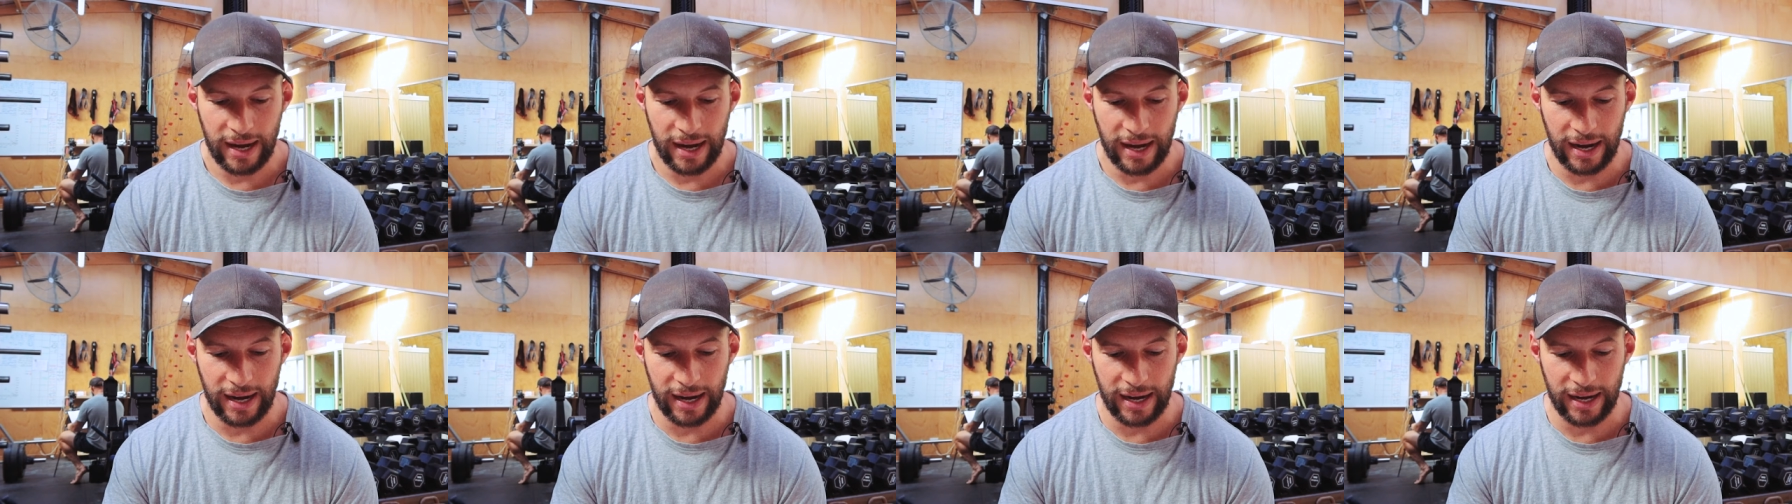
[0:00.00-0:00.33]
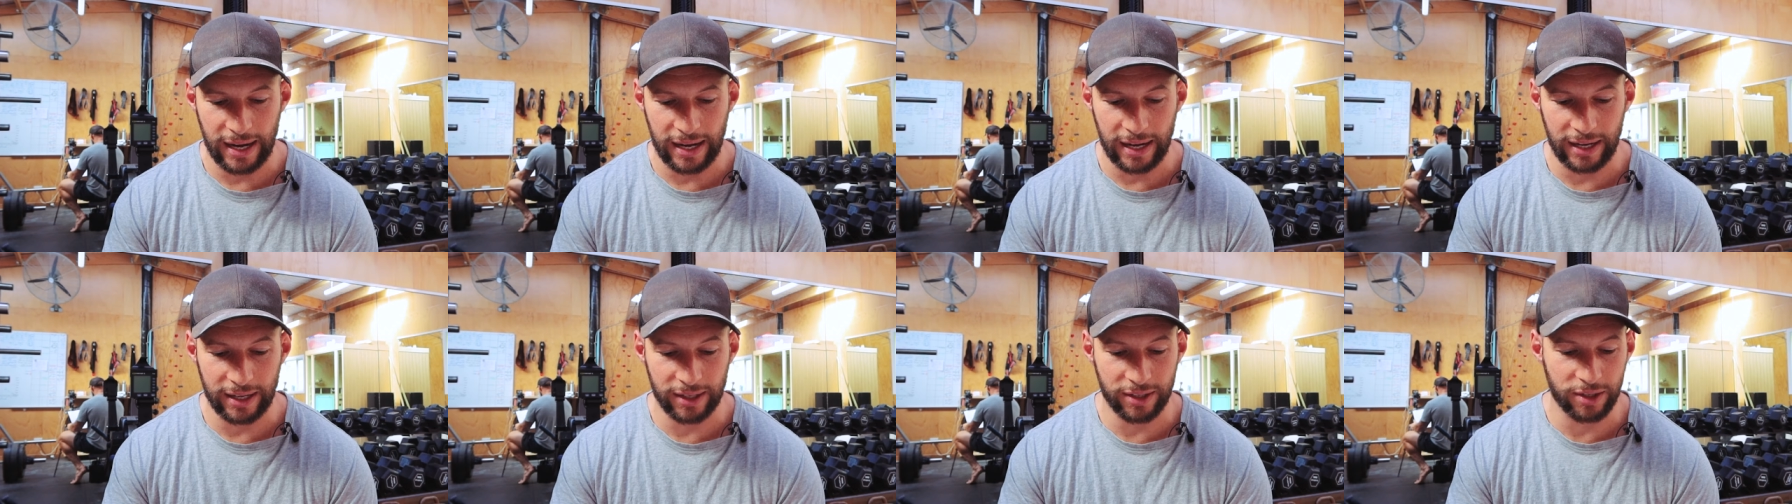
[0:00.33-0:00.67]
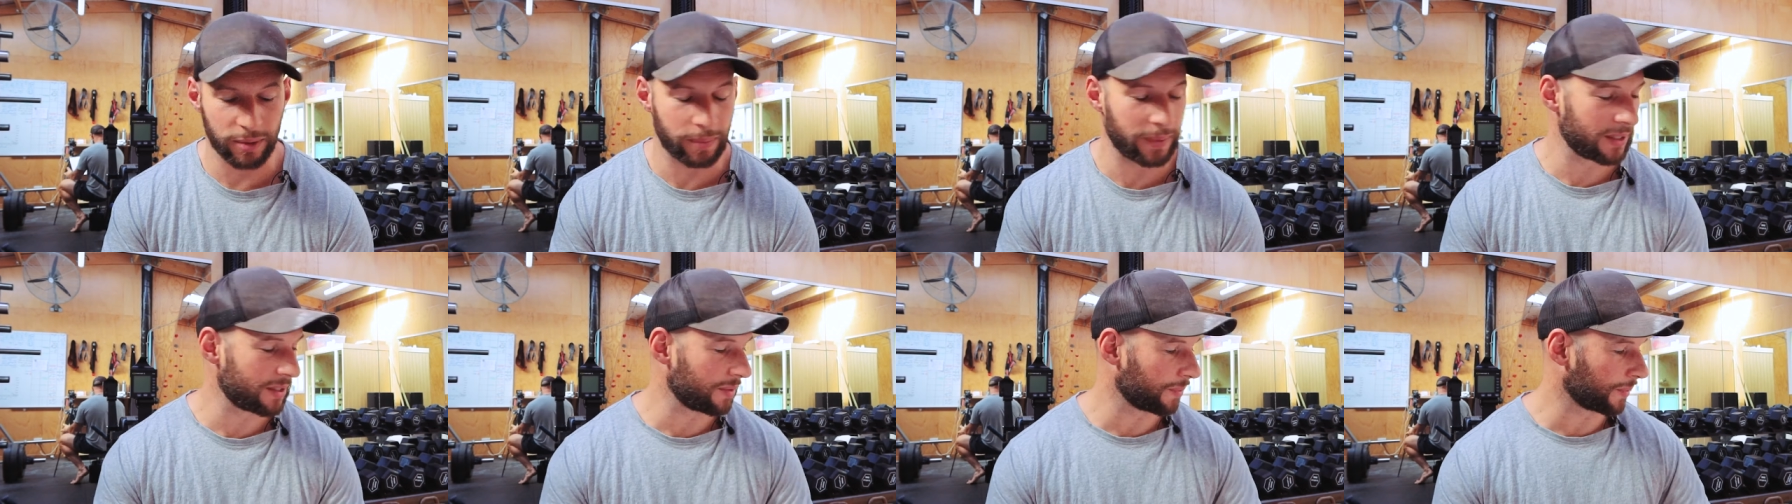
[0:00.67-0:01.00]
Uh, it
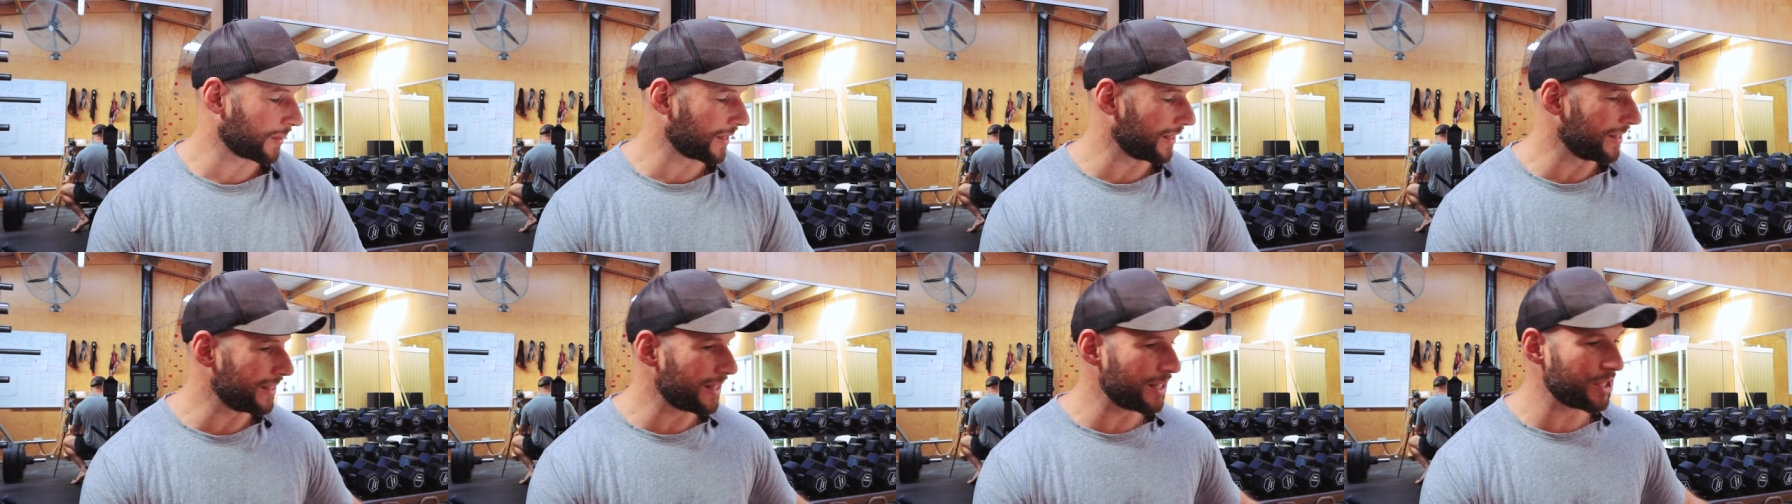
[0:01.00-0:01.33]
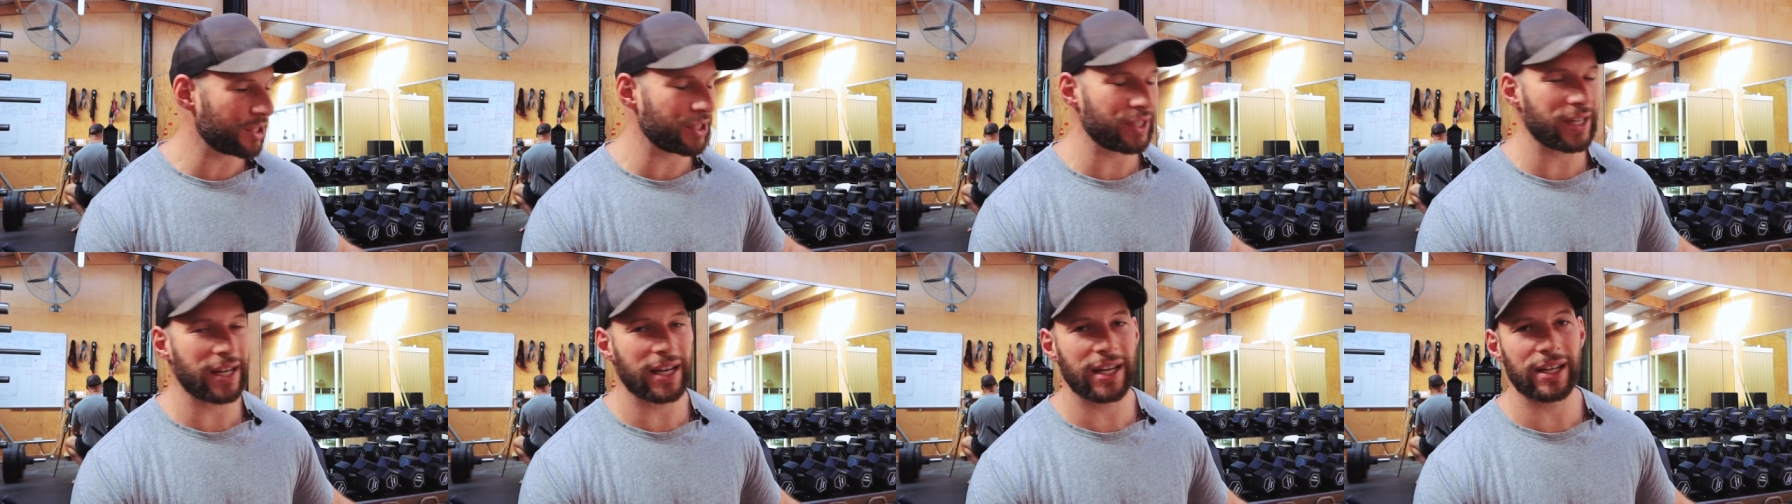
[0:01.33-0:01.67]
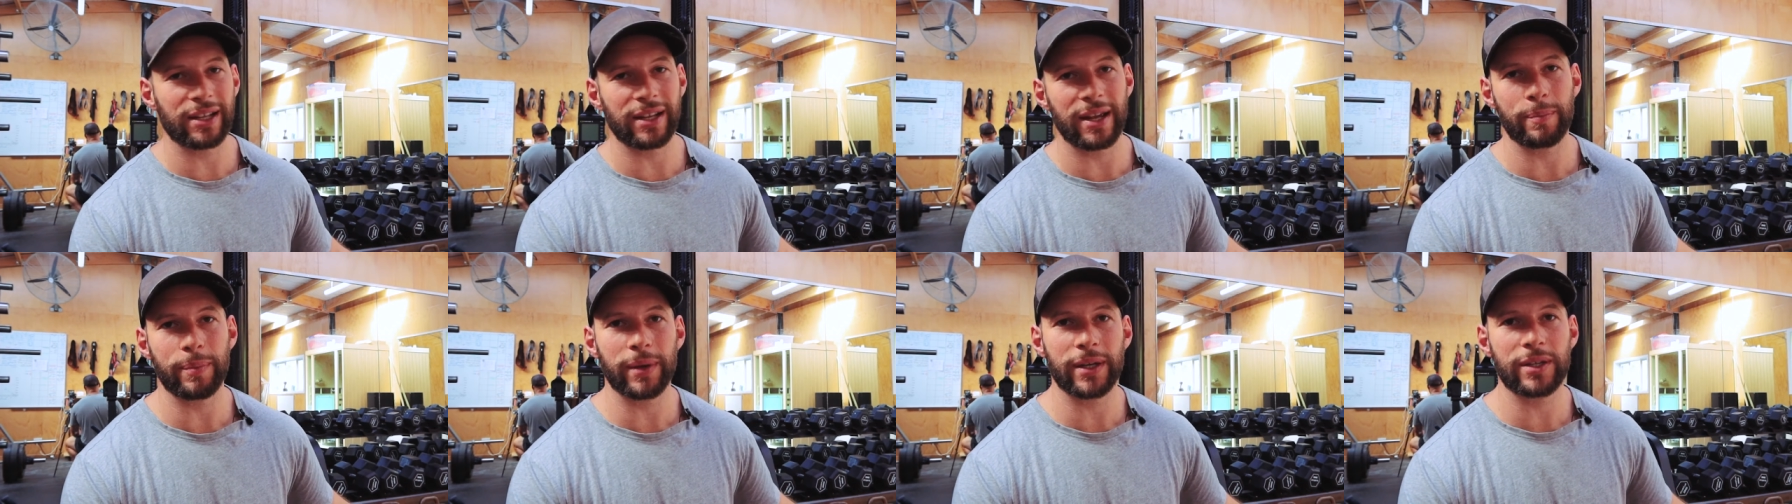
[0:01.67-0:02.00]
could be some
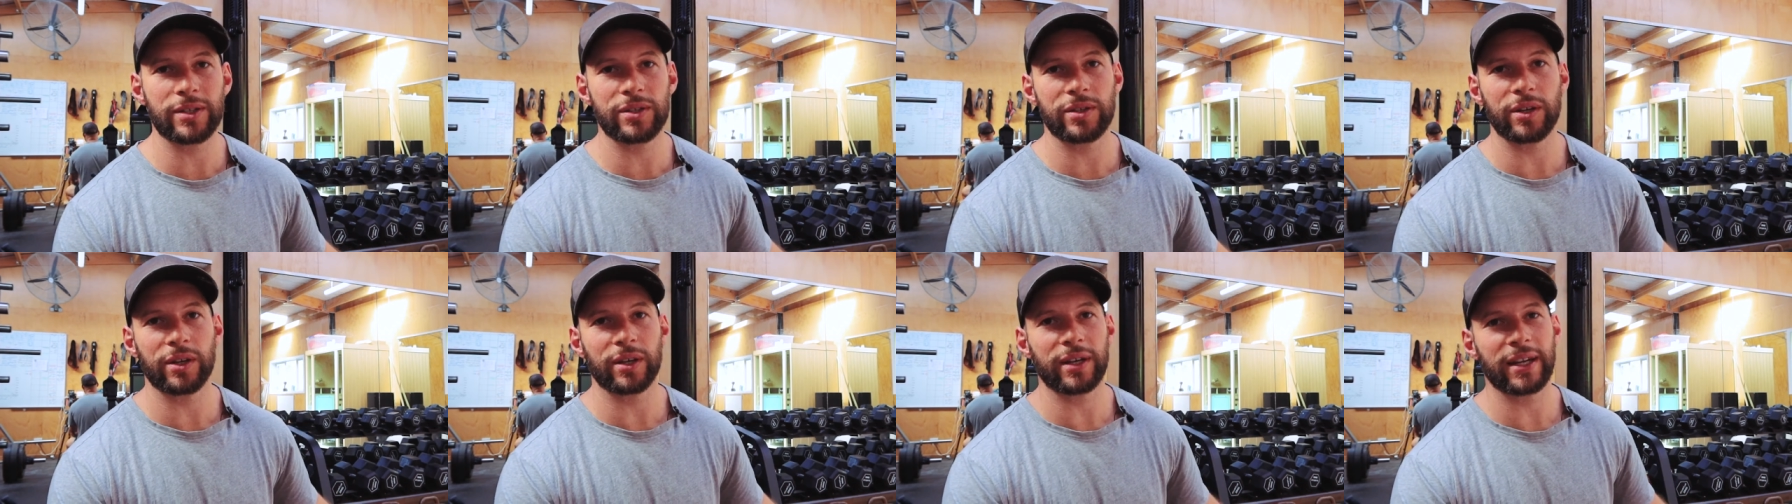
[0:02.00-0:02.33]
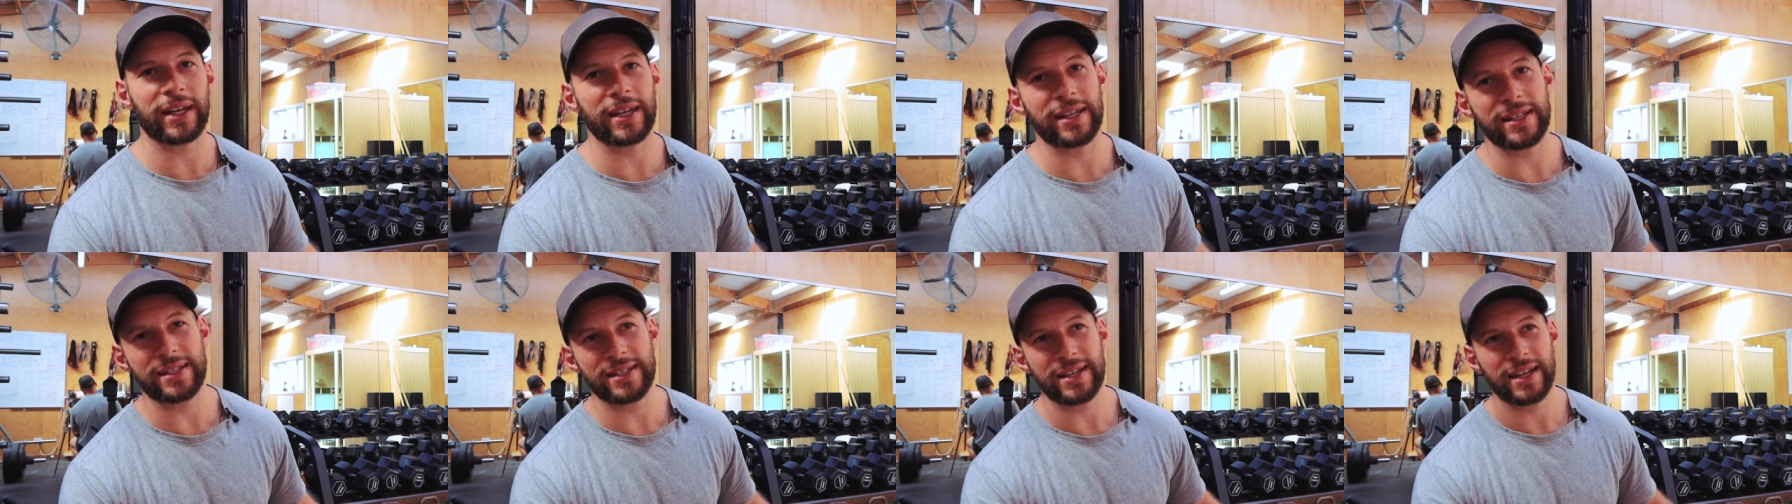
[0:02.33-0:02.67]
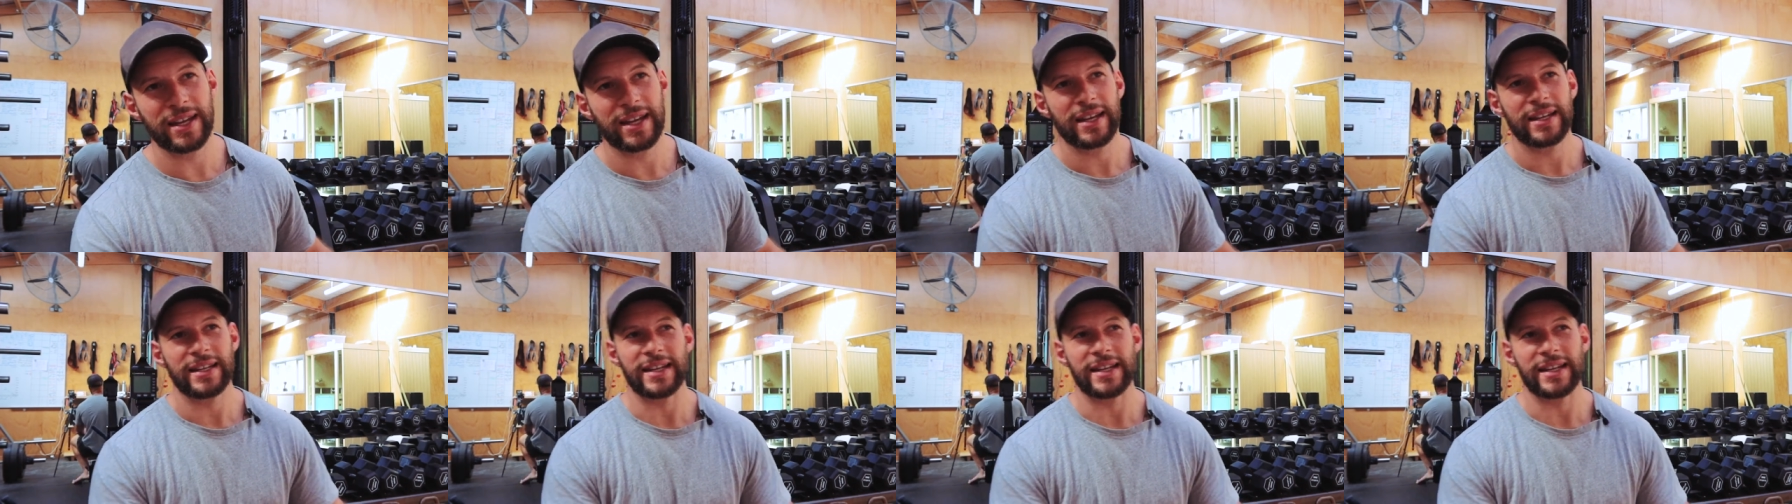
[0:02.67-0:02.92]
conditioning, like big circuits.